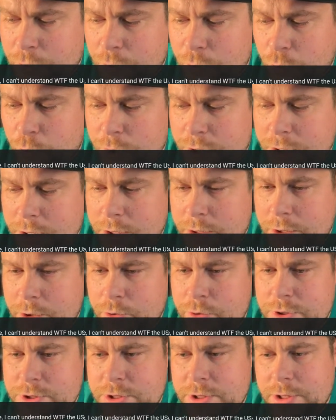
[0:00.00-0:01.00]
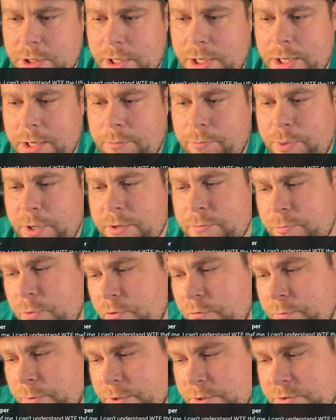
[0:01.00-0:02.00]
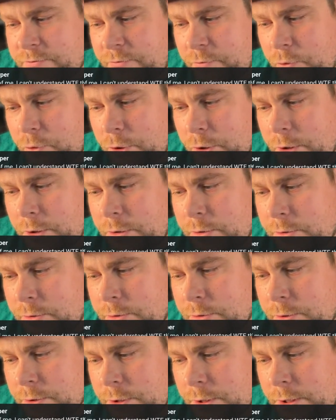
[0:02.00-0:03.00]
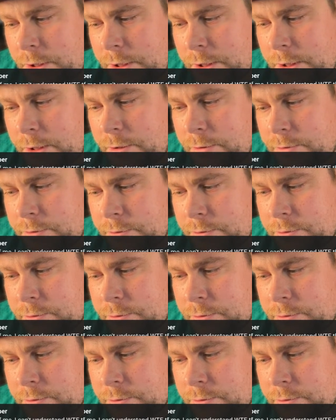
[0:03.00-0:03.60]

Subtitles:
there was big movements for uh,